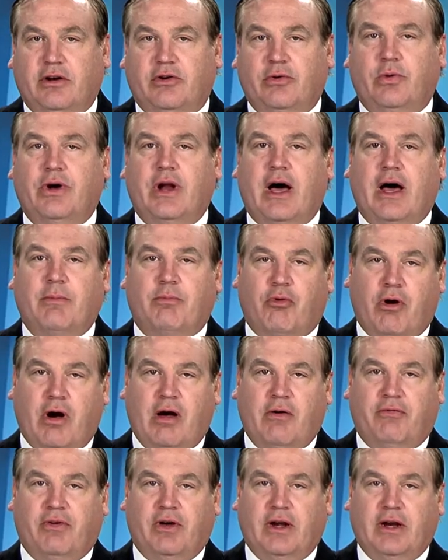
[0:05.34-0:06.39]
to a
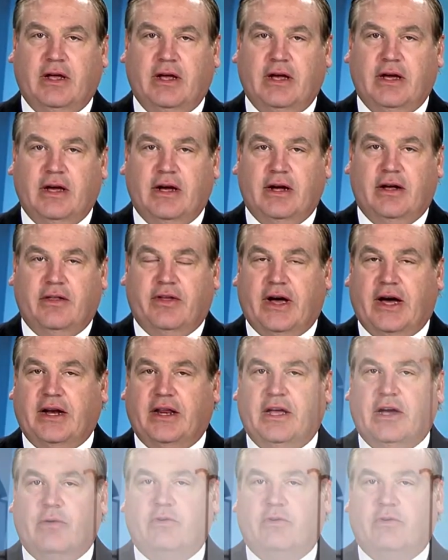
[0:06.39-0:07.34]
nonprofit. The idea